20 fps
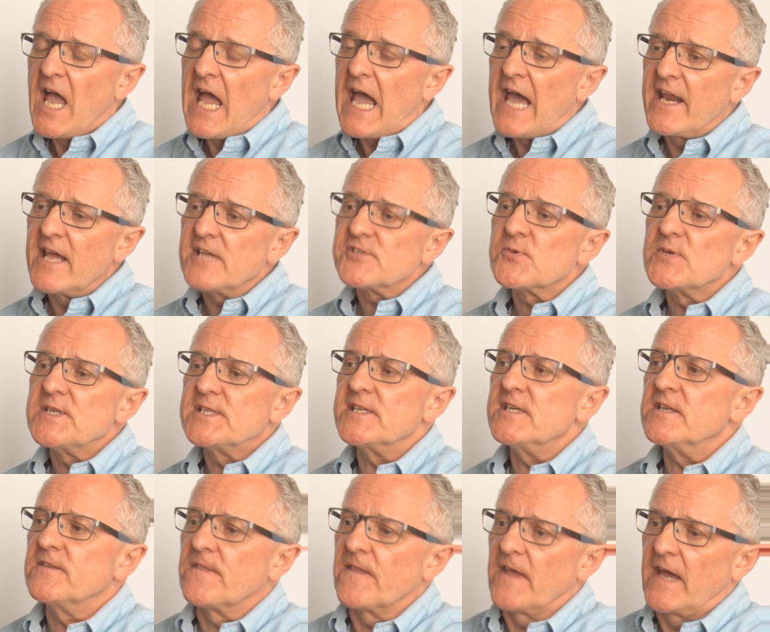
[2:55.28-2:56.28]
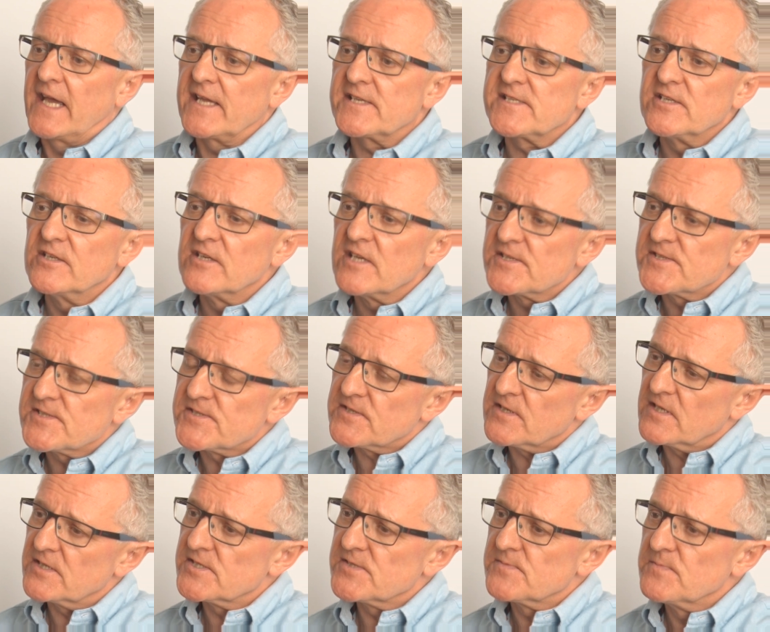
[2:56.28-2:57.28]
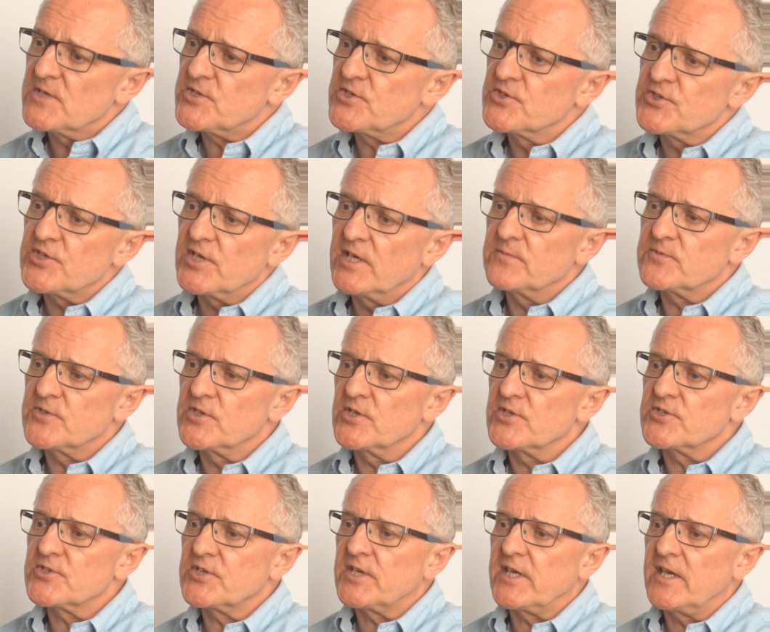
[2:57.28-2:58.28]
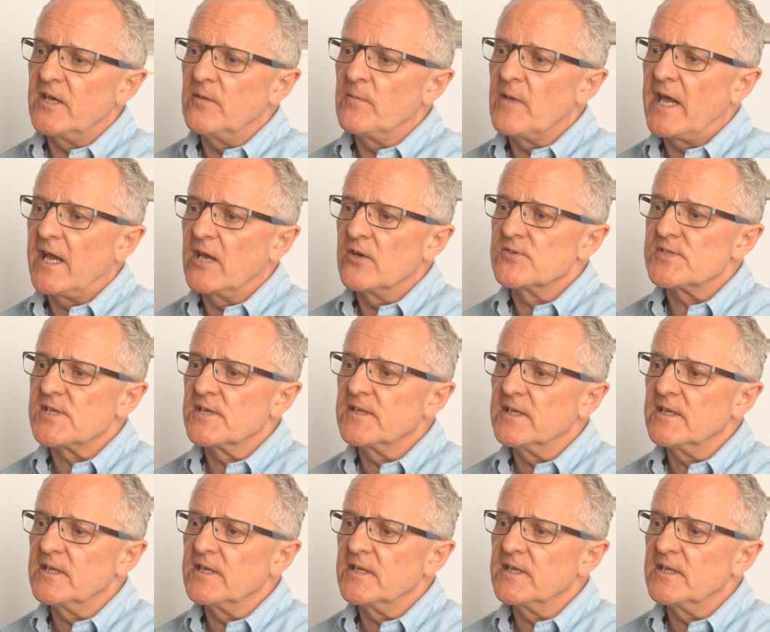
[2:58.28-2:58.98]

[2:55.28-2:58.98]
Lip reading: And as we did that, and as Mission Shaped Church came out,